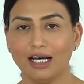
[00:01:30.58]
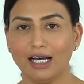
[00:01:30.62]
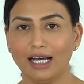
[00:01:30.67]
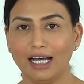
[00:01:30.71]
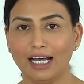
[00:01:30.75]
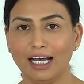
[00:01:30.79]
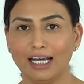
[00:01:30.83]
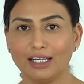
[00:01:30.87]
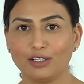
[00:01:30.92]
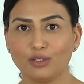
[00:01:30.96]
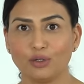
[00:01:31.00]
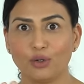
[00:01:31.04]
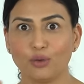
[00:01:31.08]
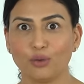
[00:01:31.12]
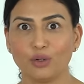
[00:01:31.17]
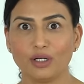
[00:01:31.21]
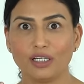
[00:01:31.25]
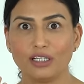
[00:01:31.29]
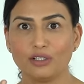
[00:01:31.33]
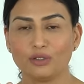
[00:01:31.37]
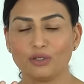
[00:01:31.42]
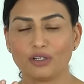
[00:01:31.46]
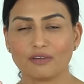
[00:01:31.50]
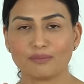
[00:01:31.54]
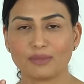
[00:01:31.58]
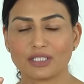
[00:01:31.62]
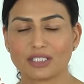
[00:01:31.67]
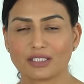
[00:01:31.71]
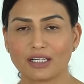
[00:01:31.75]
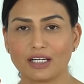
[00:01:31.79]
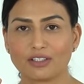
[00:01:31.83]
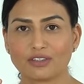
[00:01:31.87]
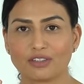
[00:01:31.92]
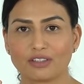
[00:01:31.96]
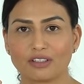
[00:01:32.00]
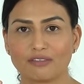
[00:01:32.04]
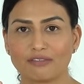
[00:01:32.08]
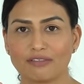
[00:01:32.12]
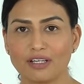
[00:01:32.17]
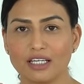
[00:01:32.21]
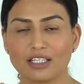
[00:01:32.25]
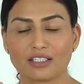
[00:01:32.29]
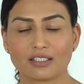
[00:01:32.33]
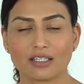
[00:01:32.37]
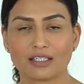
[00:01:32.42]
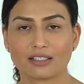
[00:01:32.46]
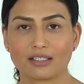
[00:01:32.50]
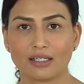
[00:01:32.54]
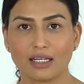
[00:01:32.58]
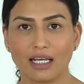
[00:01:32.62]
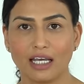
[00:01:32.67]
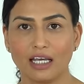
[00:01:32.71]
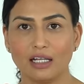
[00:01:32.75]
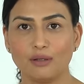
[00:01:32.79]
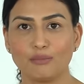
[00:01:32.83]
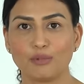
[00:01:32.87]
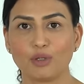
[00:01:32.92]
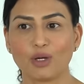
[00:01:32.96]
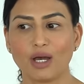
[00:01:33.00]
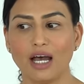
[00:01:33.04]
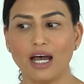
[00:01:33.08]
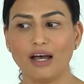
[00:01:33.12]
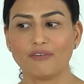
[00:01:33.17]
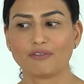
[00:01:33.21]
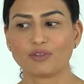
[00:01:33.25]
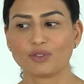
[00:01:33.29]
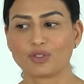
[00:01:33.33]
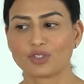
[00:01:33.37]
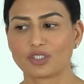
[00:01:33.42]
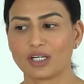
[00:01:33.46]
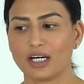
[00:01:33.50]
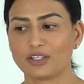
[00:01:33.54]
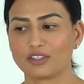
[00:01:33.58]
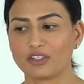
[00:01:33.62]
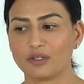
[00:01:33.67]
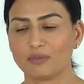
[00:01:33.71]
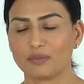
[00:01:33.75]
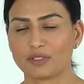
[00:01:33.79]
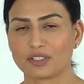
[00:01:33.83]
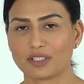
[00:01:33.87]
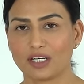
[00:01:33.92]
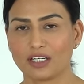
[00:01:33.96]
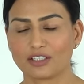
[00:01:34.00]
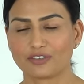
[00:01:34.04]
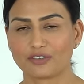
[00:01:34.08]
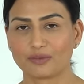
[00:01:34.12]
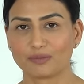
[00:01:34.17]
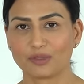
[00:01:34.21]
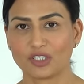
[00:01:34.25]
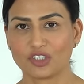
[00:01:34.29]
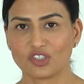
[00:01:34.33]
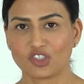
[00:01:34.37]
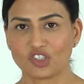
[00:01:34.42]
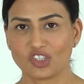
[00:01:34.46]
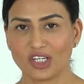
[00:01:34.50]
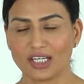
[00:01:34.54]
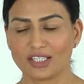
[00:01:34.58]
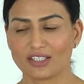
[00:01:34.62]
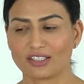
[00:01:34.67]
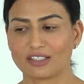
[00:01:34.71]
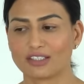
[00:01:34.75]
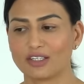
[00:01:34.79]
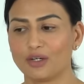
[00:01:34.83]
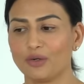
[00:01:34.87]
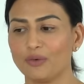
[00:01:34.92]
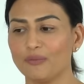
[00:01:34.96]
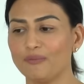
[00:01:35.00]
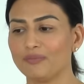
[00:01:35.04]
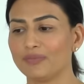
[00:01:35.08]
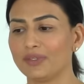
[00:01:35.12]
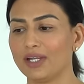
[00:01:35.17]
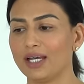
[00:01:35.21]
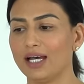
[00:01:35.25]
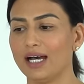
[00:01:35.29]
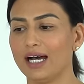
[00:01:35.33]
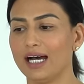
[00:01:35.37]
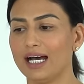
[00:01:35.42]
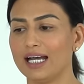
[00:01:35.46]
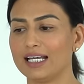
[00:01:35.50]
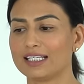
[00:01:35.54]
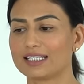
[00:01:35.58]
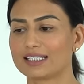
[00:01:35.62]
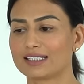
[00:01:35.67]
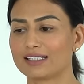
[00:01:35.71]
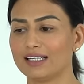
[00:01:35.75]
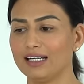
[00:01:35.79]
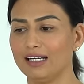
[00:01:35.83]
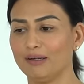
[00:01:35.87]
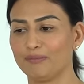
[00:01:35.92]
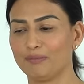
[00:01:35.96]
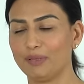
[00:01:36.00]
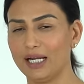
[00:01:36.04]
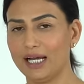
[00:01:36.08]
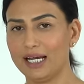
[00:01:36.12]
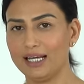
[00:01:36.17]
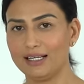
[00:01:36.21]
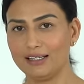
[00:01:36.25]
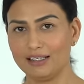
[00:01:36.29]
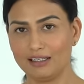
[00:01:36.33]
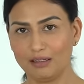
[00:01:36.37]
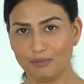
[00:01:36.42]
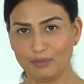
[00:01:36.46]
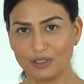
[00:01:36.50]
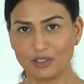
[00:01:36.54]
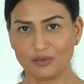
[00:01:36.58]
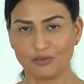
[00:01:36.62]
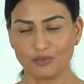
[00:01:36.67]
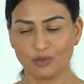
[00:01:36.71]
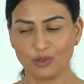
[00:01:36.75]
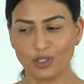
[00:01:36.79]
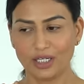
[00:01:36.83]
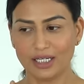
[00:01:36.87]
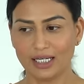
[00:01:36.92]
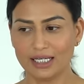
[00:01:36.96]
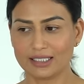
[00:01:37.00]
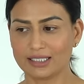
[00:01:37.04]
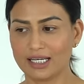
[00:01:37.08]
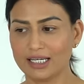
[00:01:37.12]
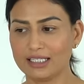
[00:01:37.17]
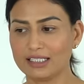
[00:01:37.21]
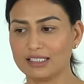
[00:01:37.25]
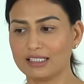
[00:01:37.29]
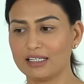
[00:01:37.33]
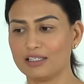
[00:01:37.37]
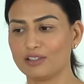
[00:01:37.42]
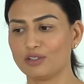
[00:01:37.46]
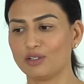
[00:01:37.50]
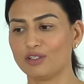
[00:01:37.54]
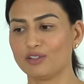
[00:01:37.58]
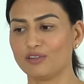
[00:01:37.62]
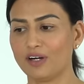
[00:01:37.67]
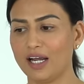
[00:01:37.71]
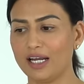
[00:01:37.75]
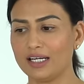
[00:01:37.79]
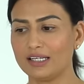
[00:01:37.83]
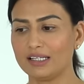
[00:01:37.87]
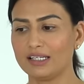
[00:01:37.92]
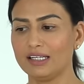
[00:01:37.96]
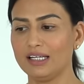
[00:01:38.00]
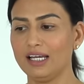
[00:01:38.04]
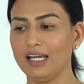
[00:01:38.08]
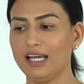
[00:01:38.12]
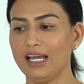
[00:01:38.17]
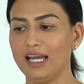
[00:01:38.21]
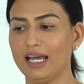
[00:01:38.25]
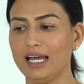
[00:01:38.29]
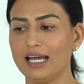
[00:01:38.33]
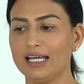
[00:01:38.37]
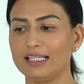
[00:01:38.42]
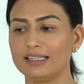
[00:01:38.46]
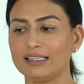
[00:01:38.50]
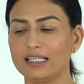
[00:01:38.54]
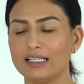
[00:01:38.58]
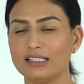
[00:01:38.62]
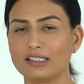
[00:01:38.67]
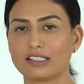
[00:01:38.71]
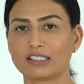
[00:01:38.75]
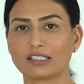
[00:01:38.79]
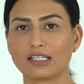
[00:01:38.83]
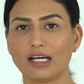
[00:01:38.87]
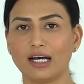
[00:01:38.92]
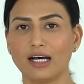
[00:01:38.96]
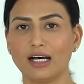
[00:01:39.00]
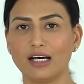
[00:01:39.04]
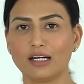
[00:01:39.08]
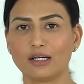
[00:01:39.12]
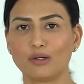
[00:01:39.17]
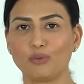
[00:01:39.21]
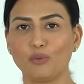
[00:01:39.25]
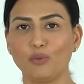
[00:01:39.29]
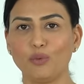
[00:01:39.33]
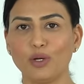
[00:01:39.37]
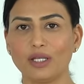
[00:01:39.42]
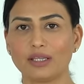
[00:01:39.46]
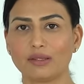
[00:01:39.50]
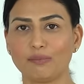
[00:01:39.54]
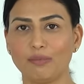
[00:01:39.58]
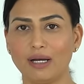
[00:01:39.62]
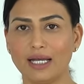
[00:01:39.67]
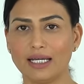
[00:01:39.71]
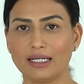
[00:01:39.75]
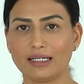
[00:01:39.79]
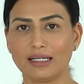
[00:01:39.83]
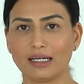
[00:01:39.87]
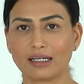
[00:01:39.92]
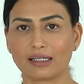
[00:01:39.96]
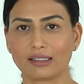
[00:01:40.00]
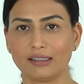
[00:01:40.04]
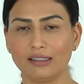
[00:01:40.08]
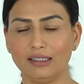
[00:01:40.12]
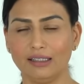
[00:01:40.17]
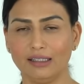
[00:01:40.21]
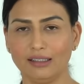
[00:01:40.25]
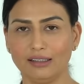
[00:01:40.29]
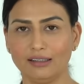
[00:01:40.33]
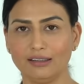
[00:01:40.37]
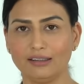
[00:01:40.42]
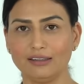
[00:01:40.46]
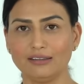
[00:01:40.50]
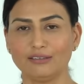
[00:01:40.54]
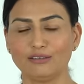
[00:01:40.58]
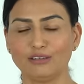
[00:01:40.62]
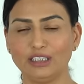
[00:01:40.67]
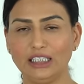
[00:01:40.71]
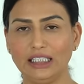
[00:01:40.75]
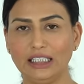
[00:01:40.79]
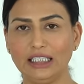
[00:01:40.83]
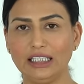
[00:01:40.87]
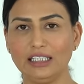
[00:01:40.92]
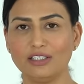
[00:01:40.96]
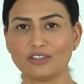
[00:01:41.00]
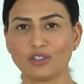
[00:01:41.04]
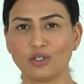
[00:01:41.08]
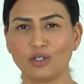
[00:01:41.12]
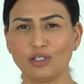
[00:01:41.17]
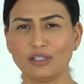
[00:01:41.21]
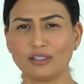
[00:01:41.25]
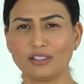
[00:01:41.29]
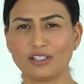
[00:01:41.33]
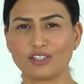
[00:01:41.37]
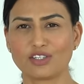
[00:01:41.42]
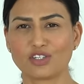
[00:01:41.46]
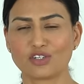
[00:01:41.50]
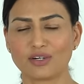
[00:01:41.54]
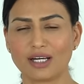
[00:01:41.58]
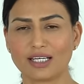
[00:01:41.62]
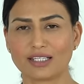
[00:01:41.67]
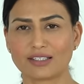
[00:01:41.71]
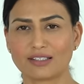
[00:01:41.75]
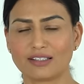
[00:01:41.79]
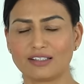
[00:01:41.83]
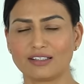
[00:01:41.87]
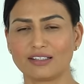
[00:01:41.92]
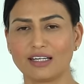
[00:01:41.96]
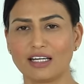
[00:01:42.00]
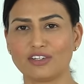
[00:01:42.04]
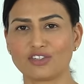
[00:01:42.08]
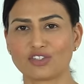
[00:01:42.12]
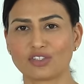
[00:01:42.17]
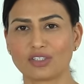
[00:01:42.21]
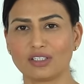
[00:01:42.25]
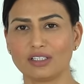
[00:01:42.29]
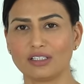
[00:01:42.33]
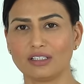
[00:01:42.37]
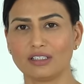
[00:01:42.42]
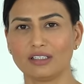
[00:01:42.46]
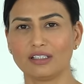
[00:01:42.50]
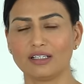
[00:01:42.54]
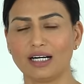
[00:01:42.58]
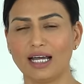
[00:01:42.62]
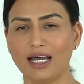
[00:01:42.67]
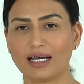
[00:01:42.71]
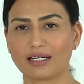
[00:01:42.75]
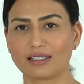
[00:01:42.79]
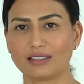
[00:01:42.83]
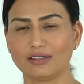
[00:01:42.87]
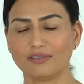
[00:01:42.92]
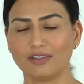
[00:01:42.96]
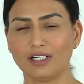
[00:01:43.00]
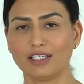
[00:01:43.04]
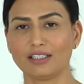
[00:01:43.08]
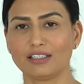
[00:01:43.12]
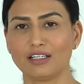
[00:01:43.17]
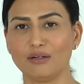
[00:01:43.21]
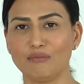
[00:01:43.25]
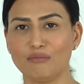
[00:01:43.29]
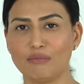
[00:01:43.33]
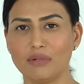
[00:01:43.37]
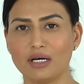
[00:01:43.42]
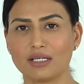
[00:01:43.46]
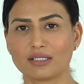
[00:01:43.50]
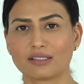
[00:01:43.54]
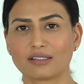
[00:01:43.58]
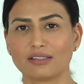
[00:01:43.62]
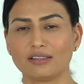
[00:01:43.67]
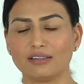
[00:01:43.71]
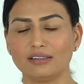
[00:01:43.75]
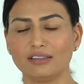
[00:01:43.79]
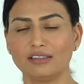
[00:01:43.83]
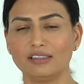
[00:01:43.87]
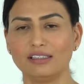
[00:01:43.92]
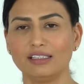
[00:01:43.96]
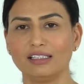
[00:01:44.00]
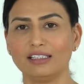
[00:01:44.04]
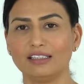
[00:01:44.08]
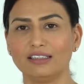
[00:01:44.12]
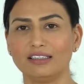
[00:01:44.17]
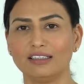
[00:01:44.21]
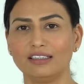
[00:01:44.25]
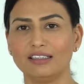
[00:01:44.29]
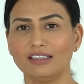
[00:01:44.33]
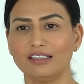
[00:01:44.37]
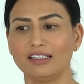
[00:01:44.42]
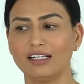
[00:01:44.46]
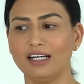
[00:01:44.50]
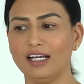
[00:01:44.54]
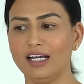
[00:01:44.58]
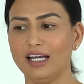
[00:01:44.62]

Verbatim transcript: and you're only doing massage and the face doesn't help, you have to start your massage from the chest. So I apply a little bit of oil as I did already, and then start with my knuckle here. Release all the stress and tension here, activate the muscle here.